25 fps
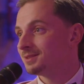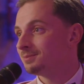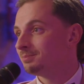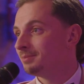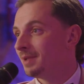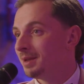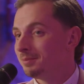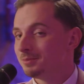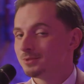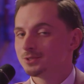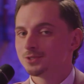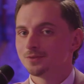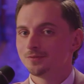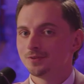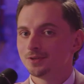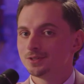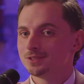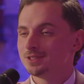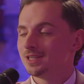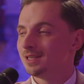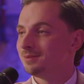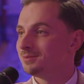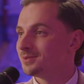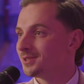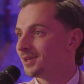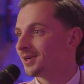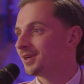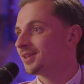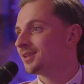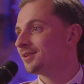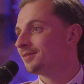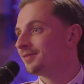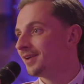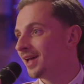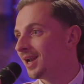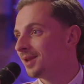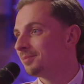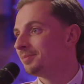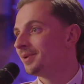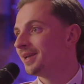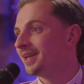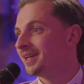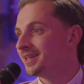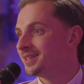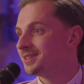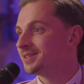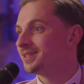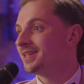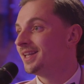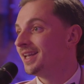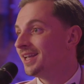members of your team started developing